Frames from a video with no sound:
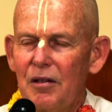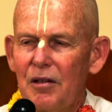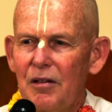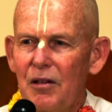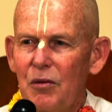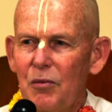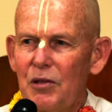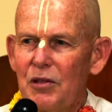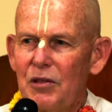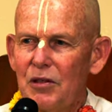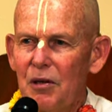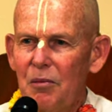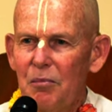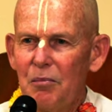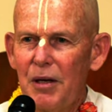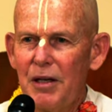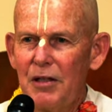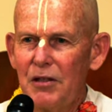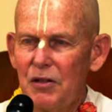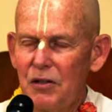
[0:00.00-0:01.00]
there was some
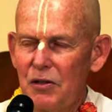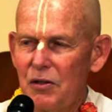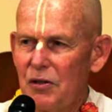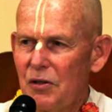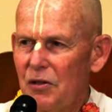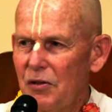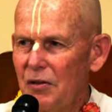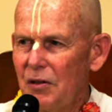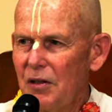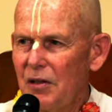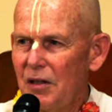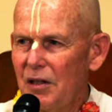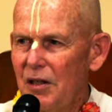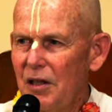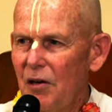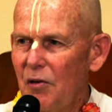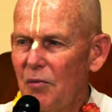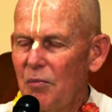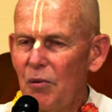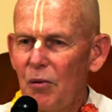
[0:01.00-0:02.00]
message at the
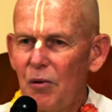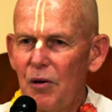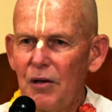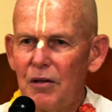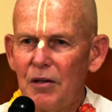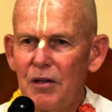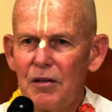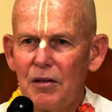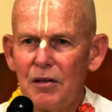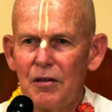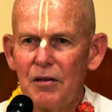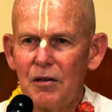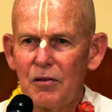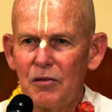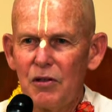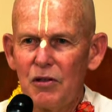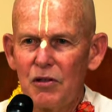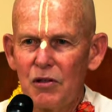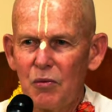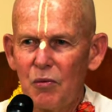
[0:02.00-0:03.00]
airport that
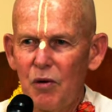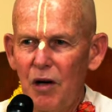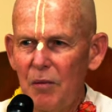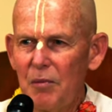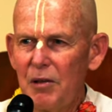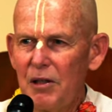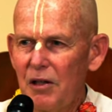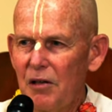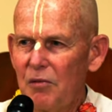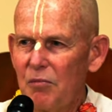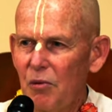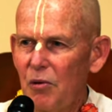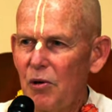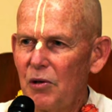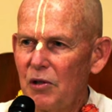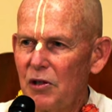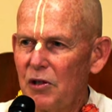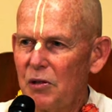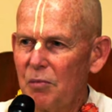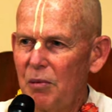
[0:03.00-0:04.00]
there's a Swami on
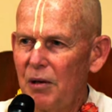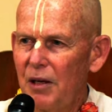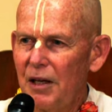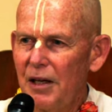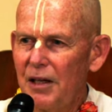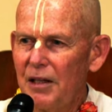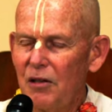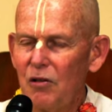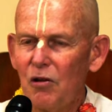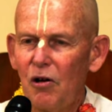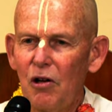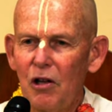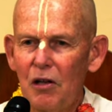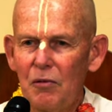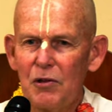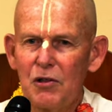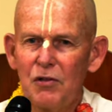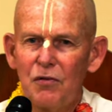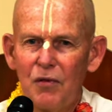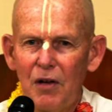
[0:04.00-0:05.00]
board this plane and all of
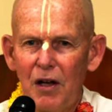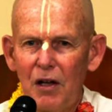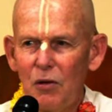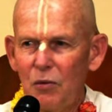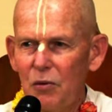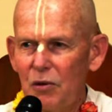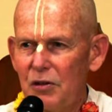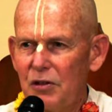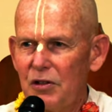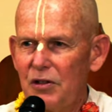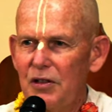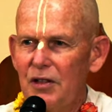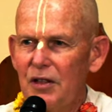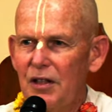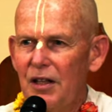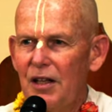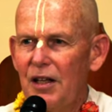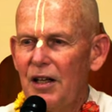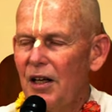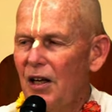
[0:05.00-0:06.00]
his followers
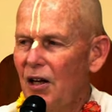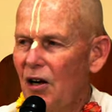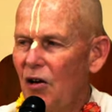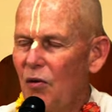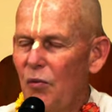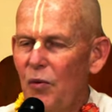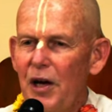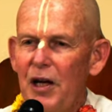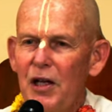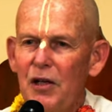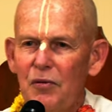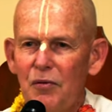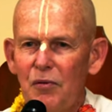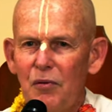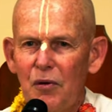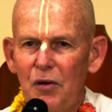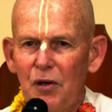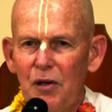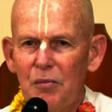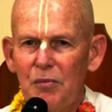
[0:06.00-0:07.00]
are waiting
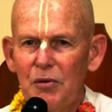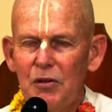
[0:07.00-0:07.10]
for him.